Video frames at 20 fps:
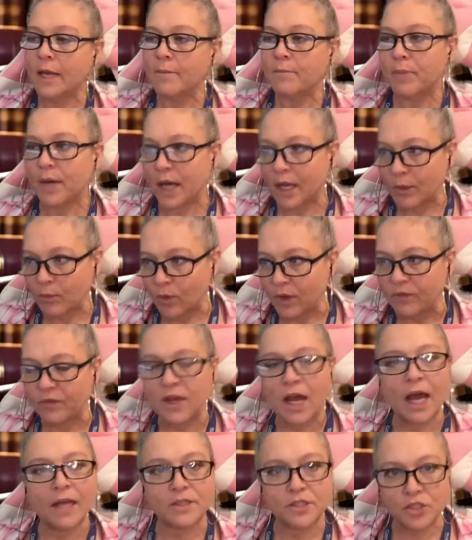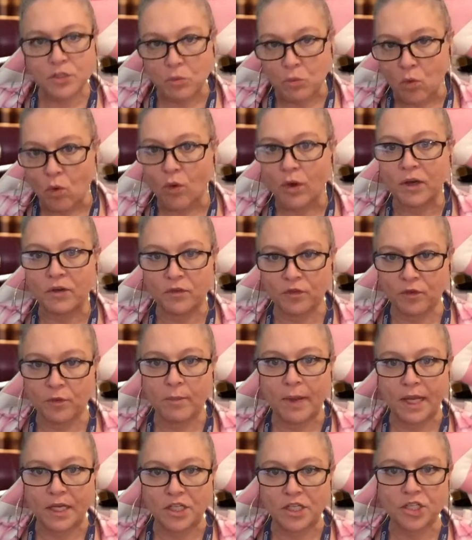But we've got some more
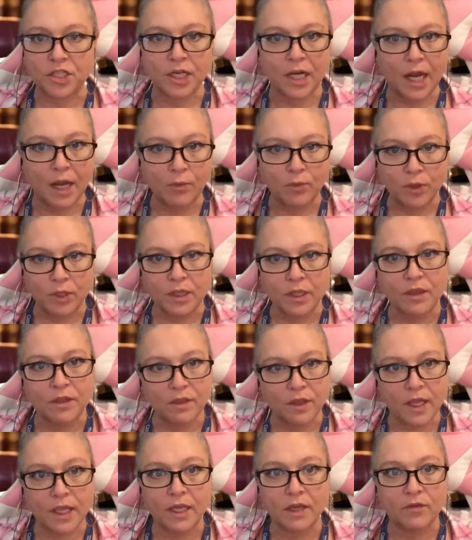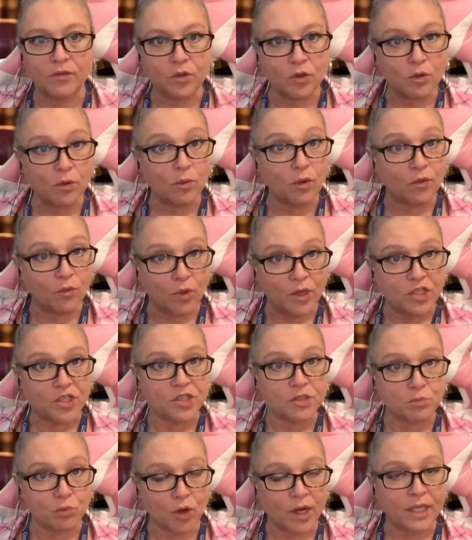information. And I really think if we
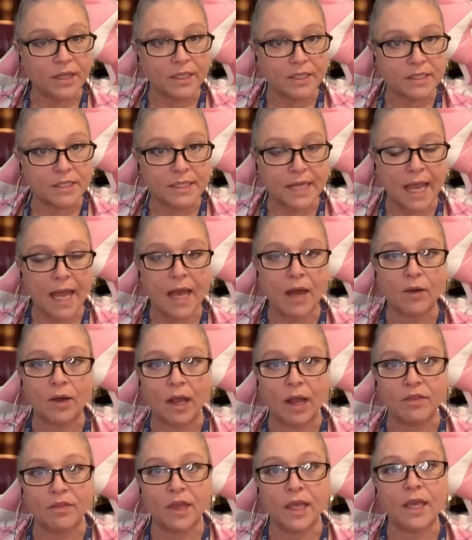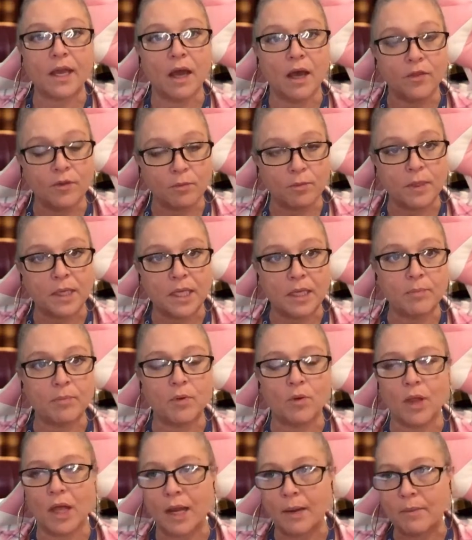just break this down, I think other
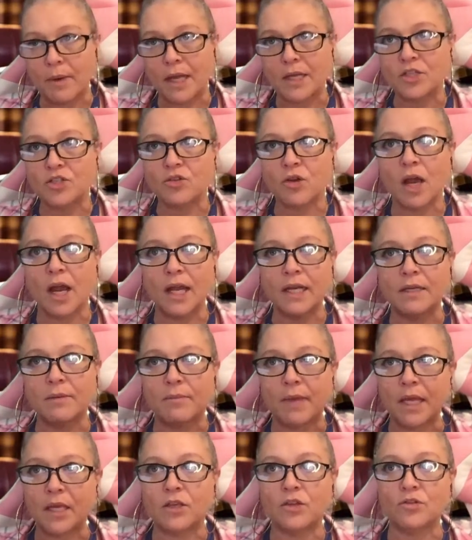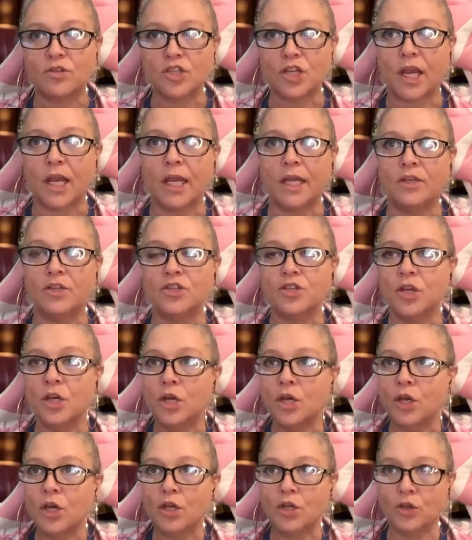people, and I'm not trying to make you change
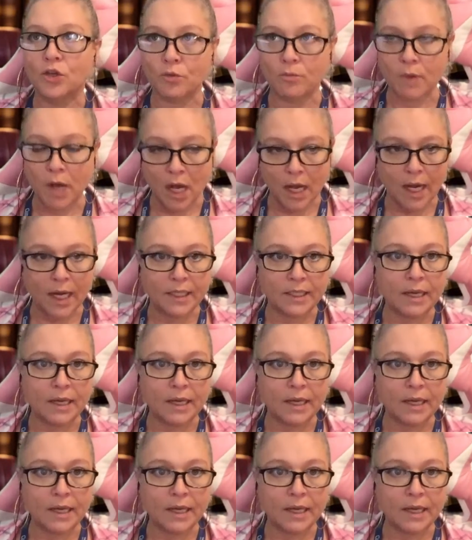your mind.